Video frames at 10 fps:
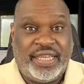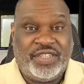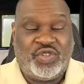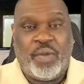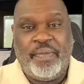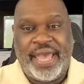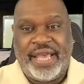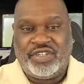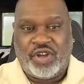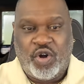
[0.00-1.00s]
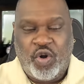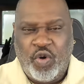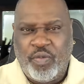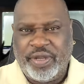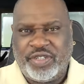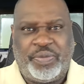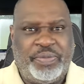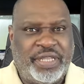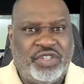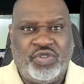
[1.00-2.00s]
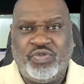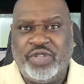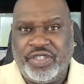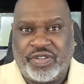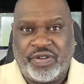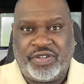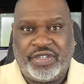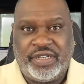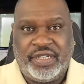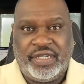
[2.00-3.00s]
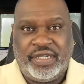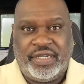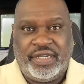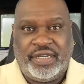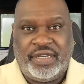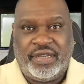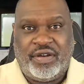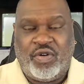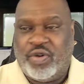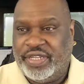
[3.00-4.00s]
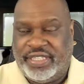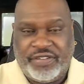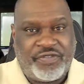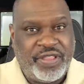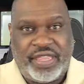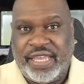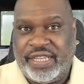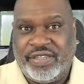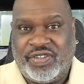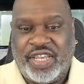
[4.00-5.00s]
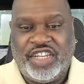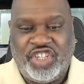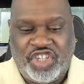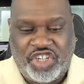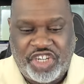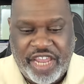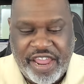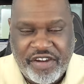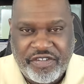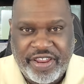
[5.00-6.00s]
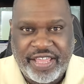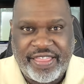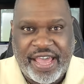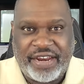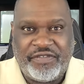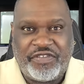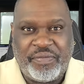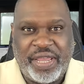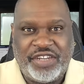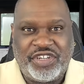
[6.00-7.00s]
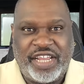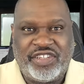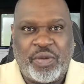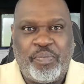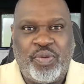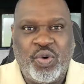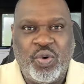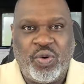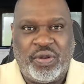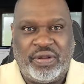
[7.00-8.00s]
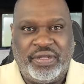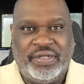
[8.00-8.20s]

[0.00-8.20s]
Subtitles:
So imagine a whole bunch of people that do research on different things sharing that information as a pool.